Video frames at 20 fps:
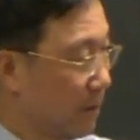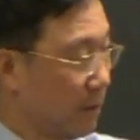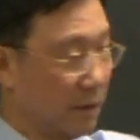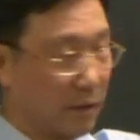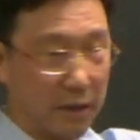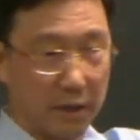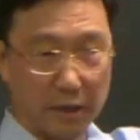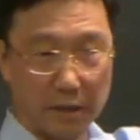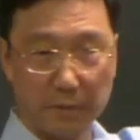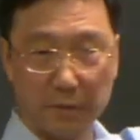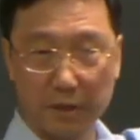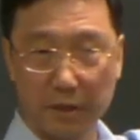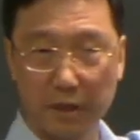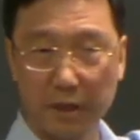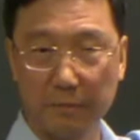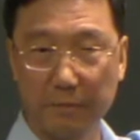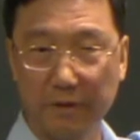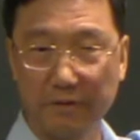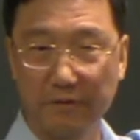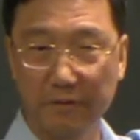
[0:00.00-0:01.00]
He has been
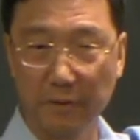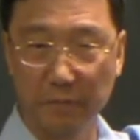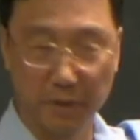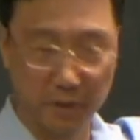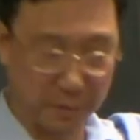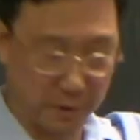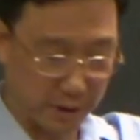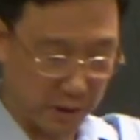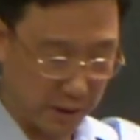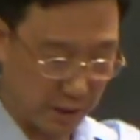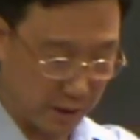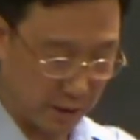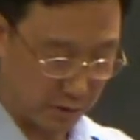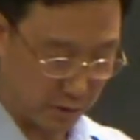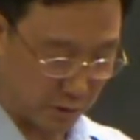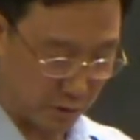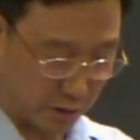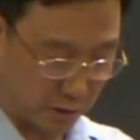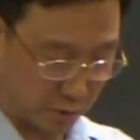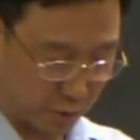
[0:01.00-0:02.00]
sleeping from the beginning,
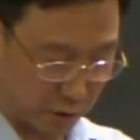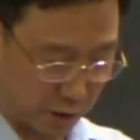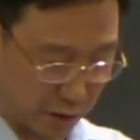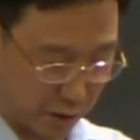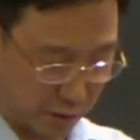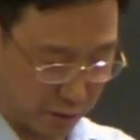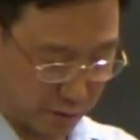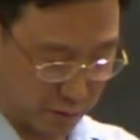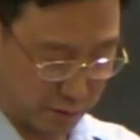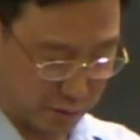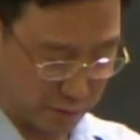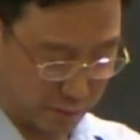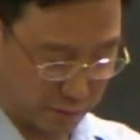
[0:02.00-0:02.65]
so I don't care.